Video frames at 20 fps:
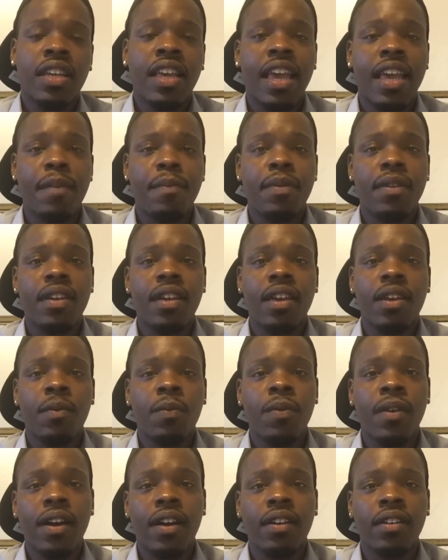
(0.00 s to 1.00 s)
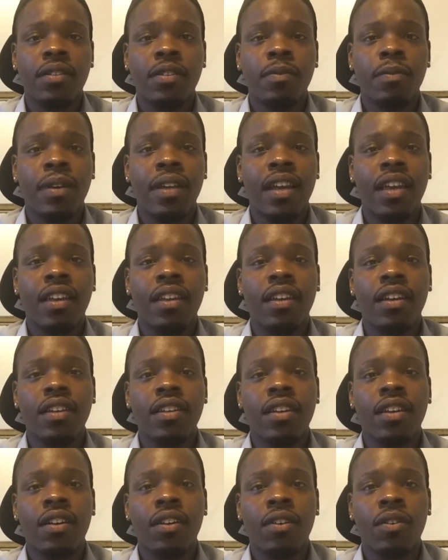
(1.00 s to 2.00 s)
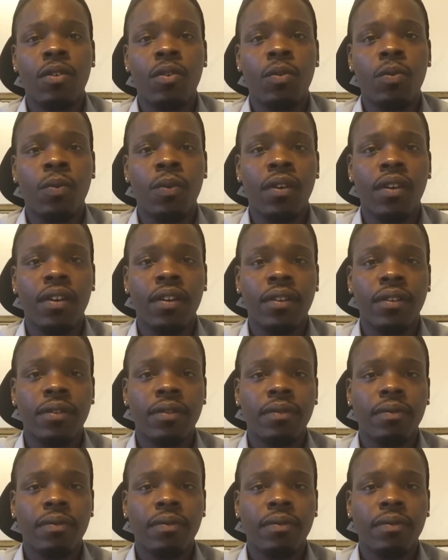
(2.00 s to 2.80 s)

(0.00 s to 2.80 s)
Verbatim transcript: KBN Records. Man, I love y'all. One.